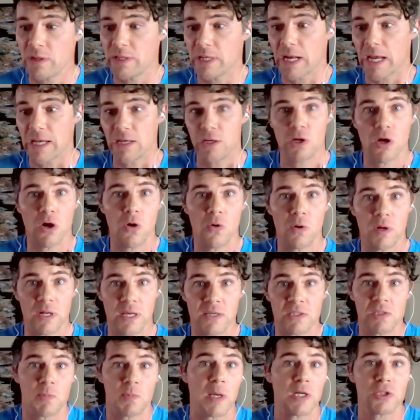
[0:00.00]
that I go and
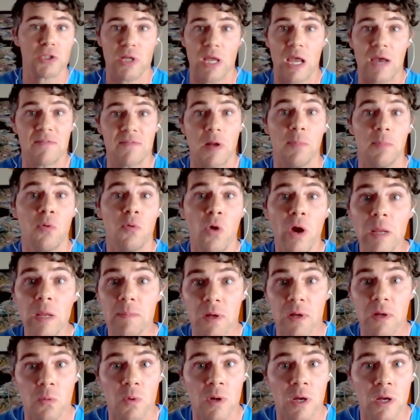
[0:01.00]
especially have an
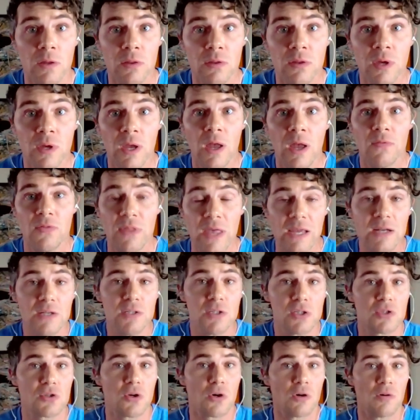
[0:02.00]
appointment with, they
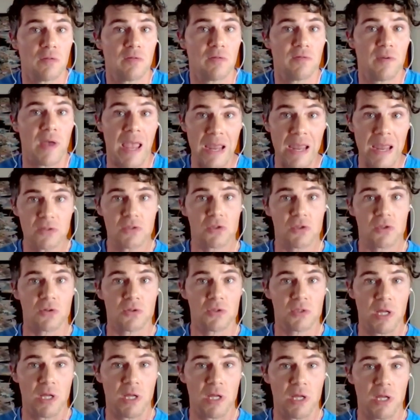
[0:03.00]
deserve
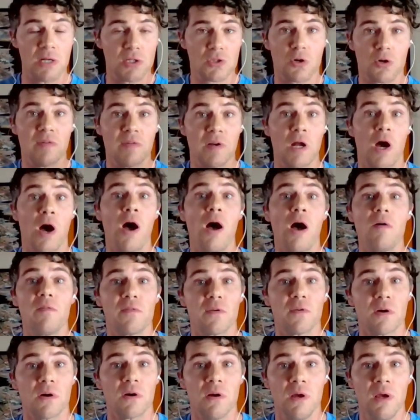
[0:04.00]
answers. They deserve an
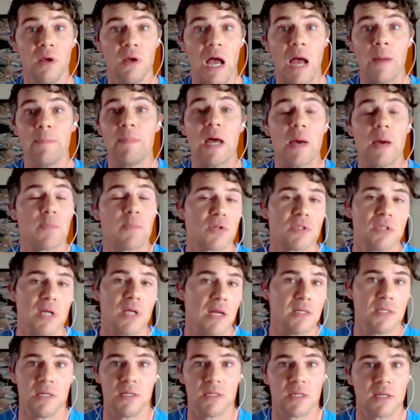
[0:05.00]
offer. I'm not
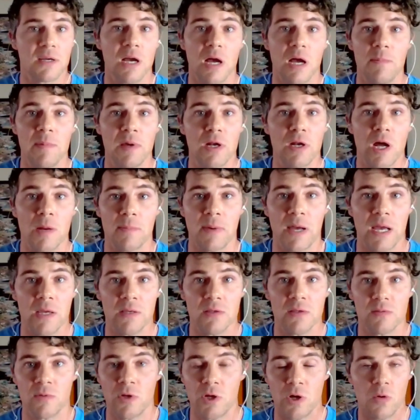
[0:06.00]
pretending to come in on
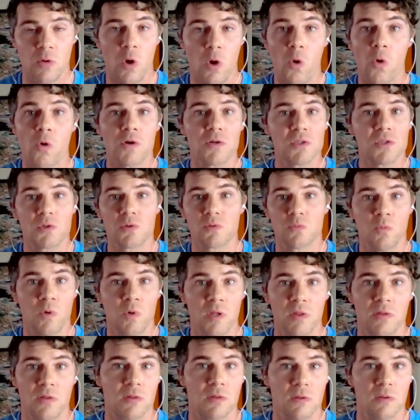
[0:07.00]
my, you know, horse
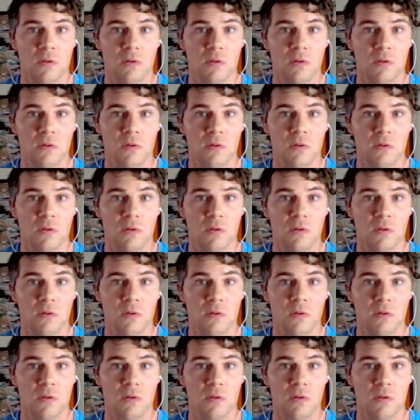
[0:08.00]
with,